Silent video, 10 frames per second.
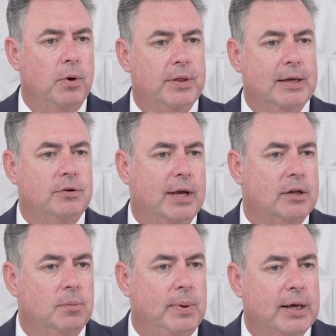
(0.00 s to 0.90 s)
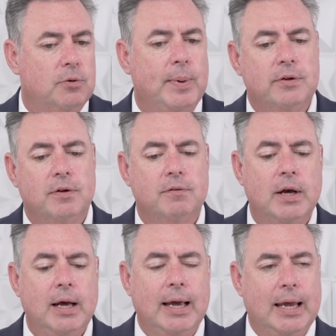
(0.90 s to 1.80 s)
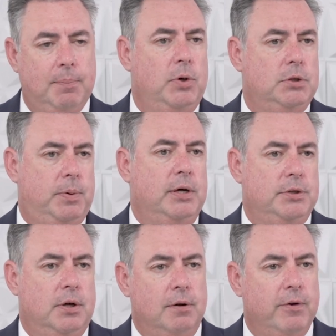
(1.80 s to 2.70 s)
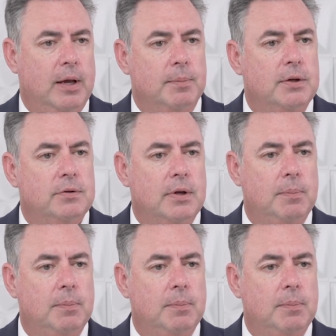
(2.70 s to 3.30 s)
when things get to be expensive, it puts pressure on families.